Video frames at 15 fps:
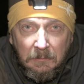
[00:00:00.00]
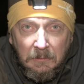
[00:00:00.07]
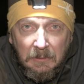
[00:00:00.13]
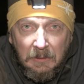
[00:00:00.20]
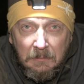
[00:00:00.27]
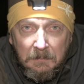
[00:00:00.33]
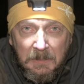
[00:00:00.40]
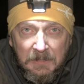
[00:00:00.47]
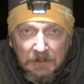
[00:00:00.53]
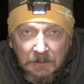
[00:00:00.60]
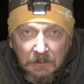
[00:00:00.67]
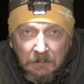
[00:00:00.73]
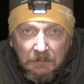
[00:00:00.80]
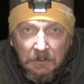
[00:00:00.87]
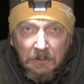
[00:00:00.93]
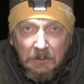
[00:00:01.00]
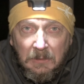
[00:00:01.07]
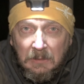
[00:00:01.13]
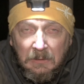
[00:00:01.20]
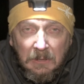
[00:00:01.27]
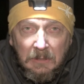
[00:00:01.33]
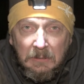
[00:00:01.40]
calibration of the
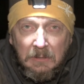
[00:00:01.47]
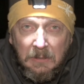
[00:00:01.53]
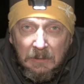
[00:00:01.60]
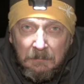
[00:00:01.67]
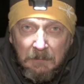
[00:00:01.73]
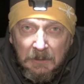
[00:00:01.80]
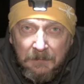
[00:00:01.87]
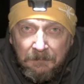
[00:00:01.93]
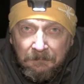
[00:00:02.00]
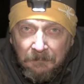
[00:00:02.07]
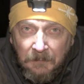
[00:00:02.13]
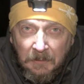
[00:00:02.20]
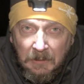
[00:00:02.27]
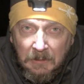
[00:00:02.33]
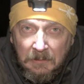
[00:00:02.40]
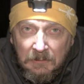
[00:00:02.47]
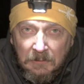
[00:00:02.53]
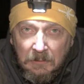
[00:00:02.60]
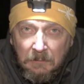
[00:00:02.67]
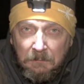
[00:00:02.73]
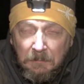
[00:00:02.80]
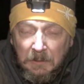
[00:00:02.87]
guide camera, guide
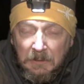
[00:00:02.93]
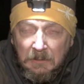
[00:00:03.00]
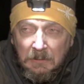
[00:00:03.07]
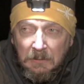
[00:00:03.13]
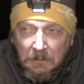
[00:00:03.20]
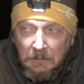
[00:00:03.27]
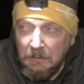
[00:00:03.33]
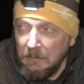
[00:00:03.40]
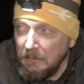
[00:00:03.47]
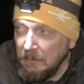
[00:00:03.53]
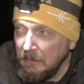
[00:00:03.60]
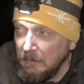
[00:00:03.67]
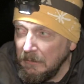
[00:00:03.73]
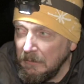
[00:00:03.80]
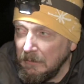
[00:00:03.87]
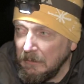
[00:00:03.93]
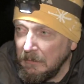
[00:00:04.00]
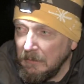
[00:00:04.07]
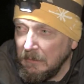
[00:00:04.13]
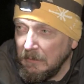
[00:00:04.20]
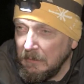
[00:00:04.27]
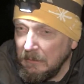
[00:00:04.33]
scope,
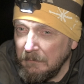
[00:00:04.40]
and